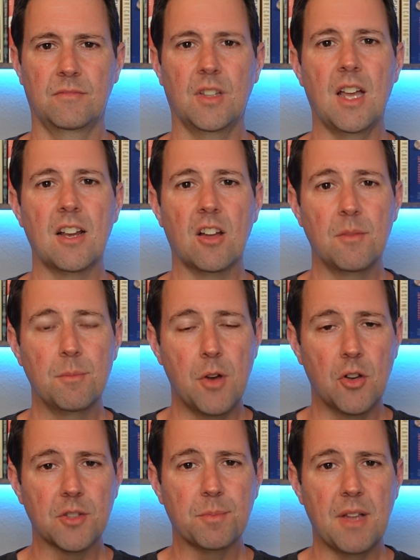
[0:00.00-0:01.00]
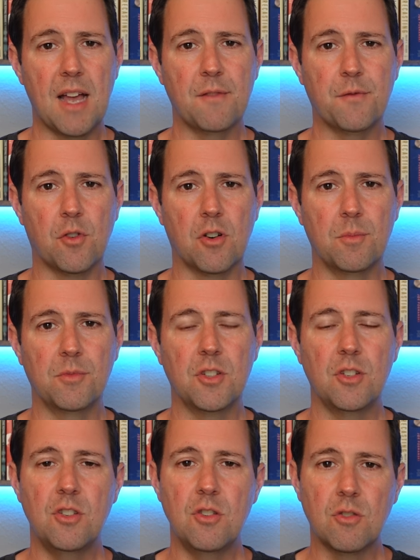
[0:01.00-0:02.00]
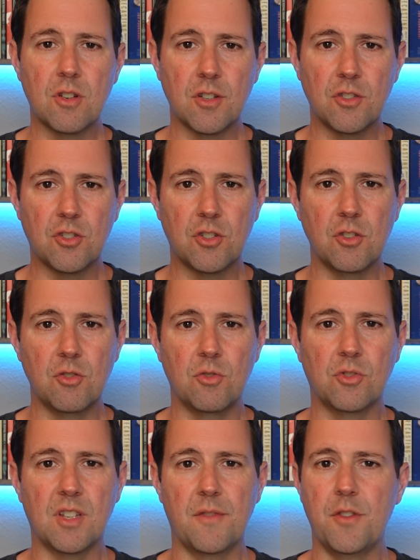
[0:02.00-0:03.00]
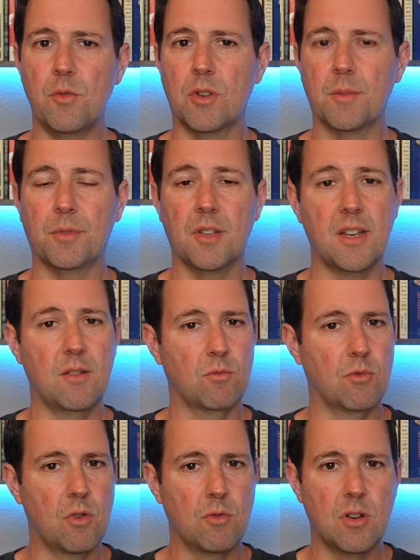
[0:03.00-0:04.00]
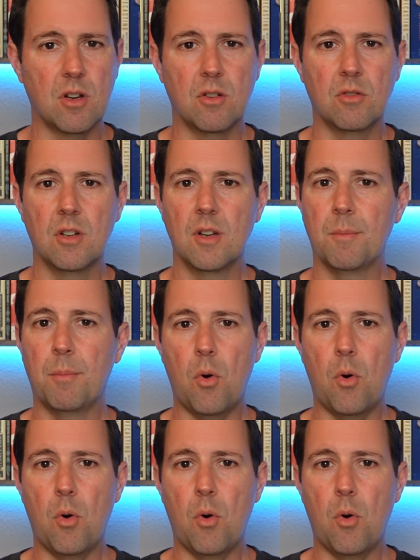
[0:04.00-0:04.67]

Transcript: Like on most platforms, you can choose if you want to play Roto,